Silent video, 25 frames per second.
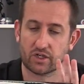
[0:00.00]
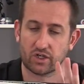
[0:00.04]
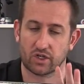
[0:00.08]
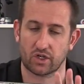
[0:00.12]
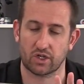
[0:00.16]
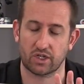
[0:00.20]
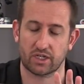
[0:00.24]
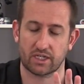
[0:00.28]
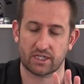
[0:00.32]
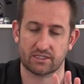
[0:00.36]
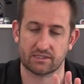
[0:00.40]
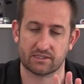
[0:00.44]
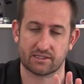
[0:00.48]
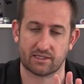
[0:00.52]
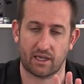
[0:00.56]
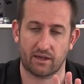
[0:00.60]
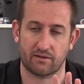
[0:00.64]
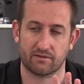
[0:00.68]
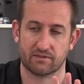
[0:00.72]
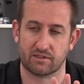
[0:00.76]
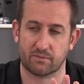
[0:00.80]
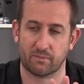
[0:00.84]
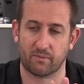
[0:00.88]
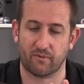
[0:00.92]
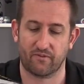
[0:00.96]
good it's
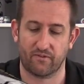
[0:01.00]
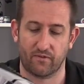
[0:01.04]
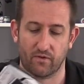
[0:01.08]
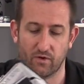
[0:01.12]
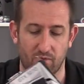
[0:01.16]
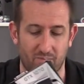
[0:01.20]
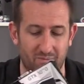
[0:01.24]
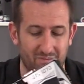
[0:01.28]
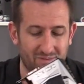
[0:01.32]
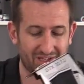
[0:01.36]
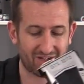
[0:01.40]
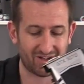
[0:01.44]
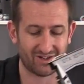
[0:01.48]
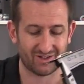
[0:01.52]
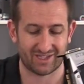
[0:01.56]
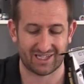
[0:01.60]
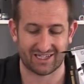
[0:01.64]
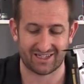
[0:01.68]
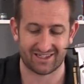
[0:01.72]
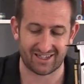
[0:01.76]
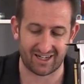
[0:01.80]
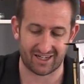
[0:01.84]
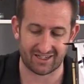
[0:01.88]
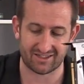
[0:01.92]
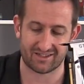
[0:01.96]
going to perform because
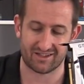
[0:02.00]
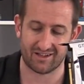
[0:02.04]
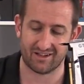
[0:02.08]
it does